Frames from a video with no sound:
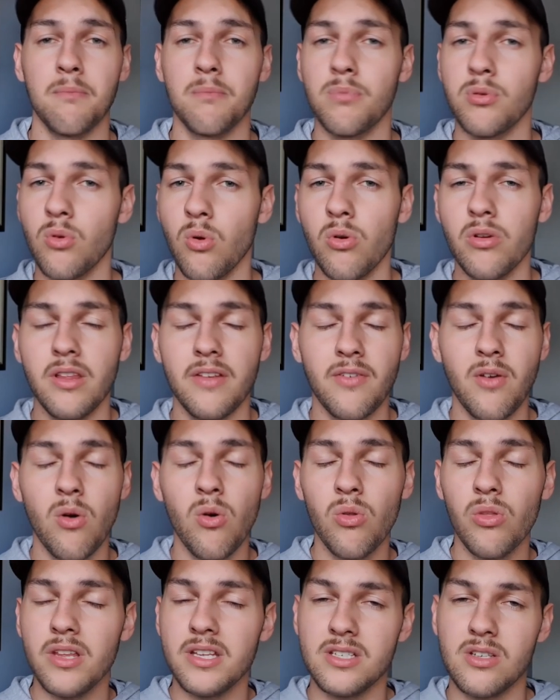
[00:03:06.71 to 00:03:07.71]
Broad, they've got
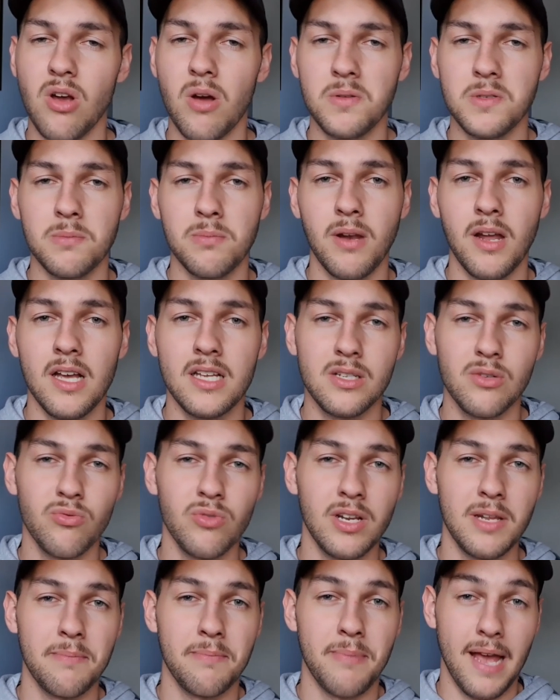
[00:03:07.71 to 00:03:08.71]
all these types of players that
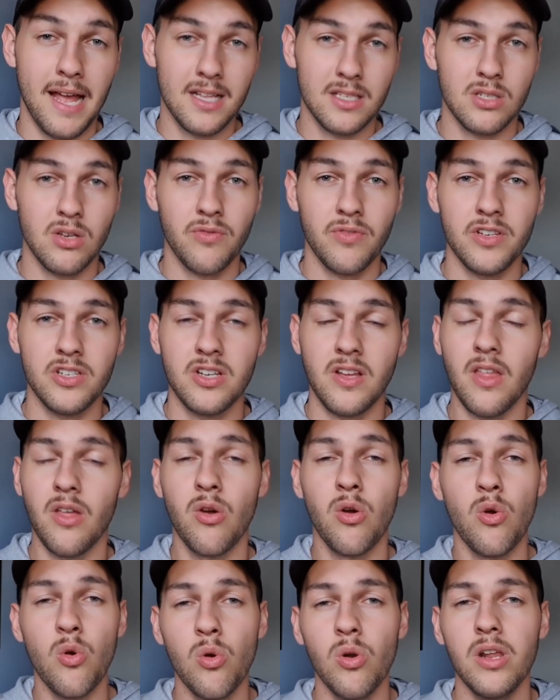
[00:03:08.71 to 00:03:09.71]
really bounce off each other.
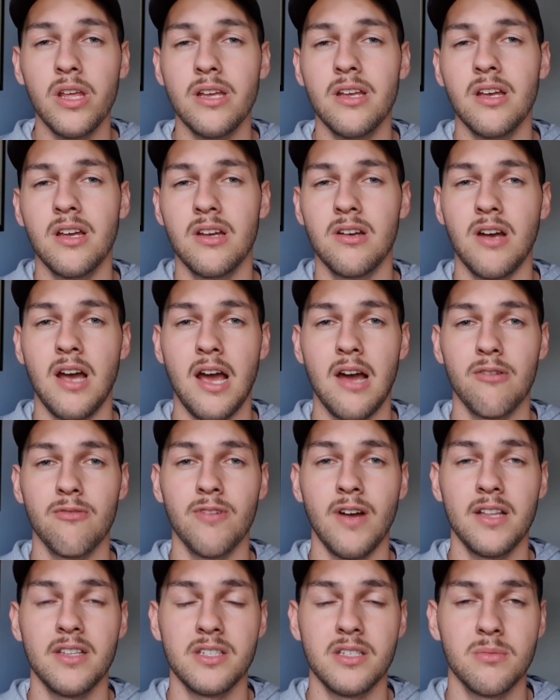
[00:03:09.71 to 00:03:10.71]
Hooley
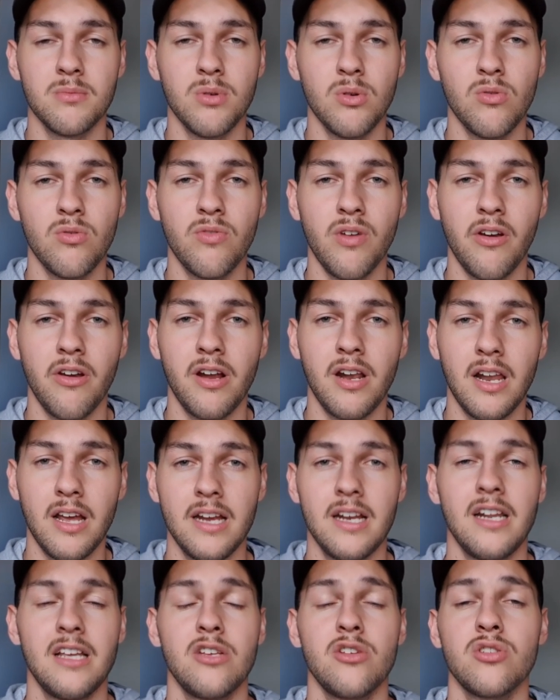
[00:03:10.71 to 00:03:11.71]
runs the ball very
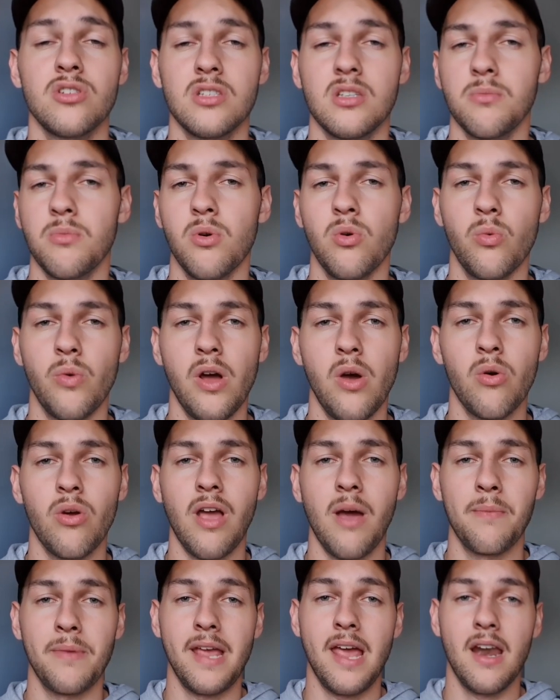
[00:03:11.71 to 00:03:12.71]
cleanly, uses the ball well
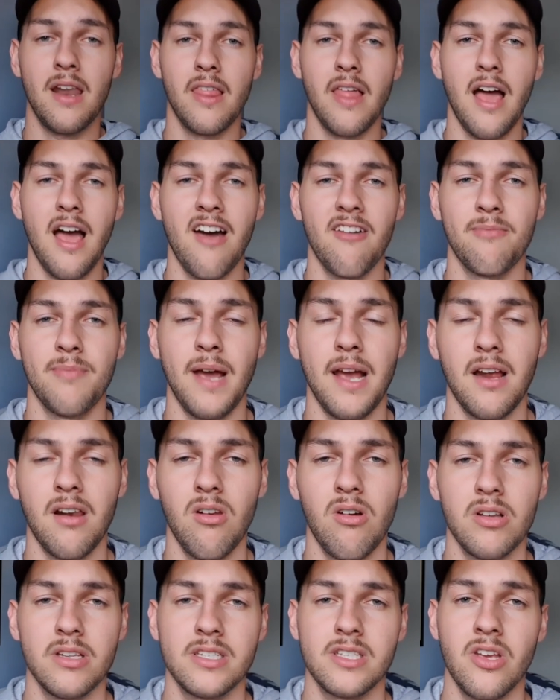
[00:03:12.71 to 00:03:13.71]
coming out of the half-back
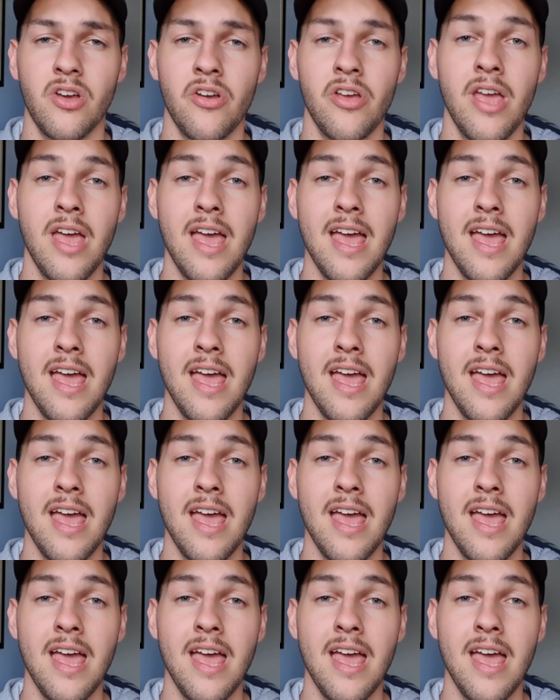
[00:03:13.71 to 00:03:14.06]
line. So